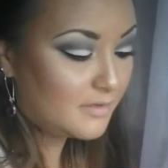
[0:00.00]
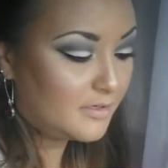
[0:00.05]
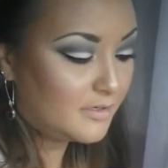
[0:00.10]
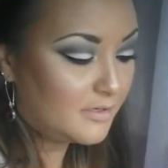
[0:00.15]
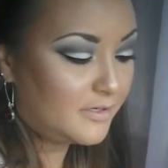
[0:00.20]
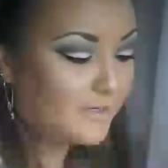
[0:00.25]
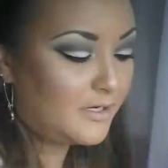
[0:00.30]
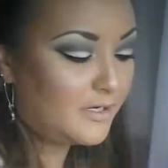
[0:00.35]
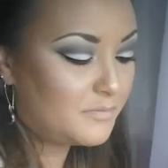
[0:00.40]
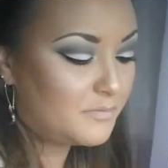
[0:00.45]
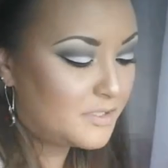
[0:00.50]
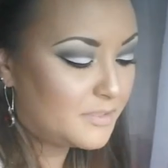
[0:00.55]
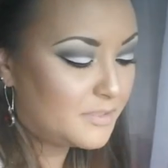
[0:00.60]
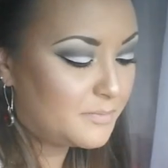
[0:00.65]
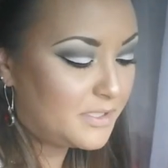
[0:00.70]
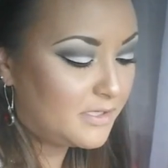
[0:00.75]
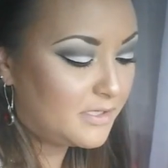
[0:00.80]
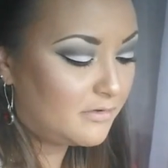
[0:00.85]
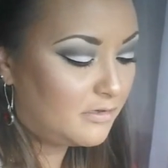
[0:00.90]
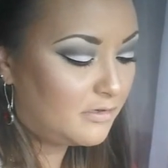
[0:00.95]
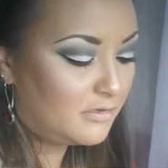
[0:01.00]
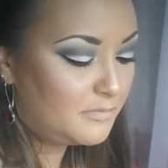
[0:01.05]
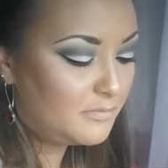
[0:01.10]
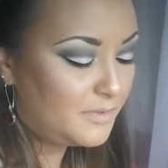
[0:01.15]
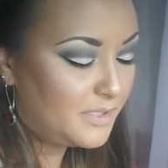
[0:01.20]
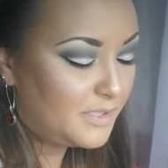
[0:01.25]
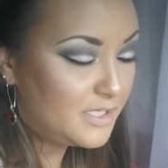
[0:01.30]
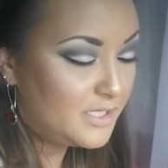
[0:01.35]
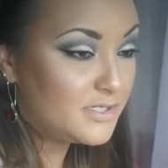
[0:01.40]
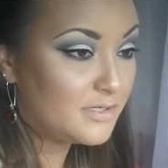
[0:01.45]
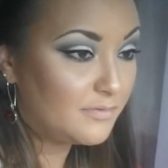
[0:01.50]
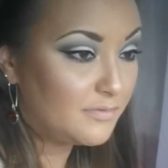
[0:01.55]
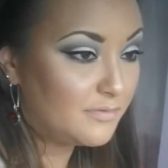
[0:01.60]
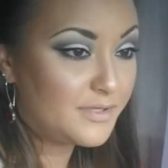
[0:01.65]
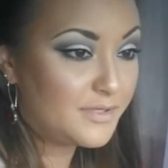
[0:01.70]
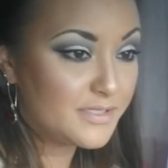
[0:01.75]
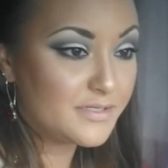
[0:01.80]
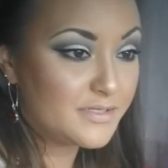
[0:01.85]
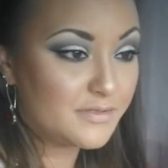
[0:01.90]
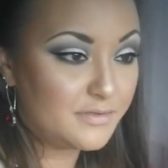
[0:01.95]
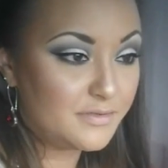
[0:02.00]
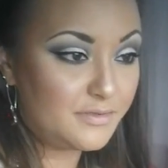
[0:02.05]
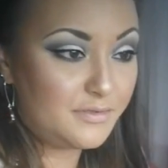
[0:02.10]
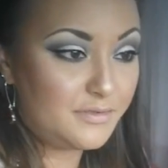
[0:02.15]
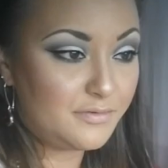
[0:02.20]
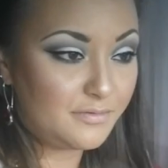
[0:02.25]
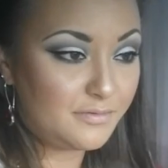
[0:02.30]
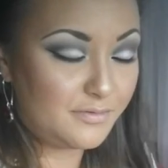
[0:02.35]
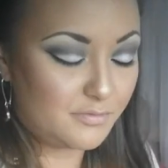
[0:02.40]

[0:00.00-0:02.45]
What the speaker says: Alright, I'm going to get all impatient with this glue.